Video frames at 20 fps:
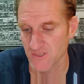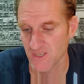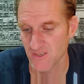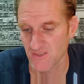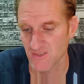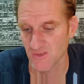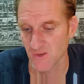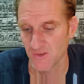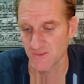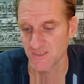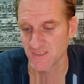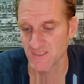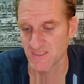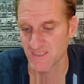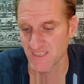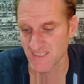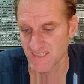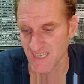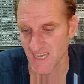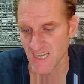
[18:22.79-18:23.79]
consultants,
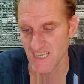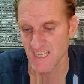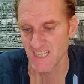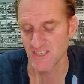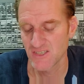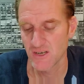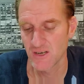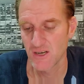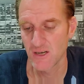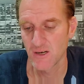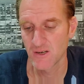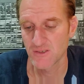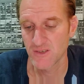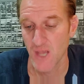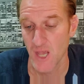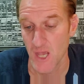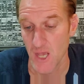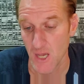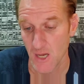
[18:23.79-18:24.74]
design engineers,